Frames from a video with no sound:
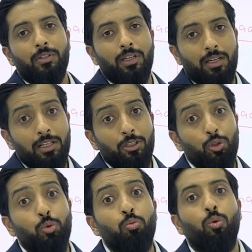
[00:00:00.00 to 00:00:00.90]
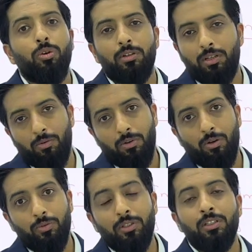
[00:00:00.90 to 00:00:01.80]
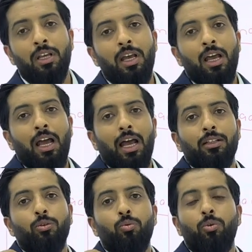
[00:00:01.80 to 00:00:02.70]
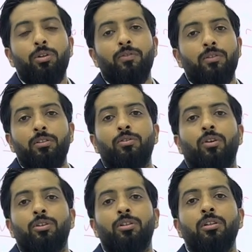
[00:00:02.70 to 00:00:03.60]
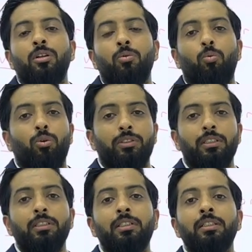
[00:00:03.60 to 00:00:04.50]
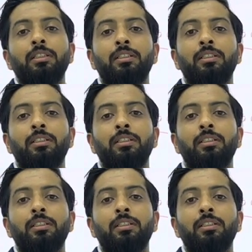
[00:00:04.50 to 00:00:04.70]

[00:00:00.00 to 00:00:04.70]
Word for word: selling smaller townhouses and the quality of construction wasn't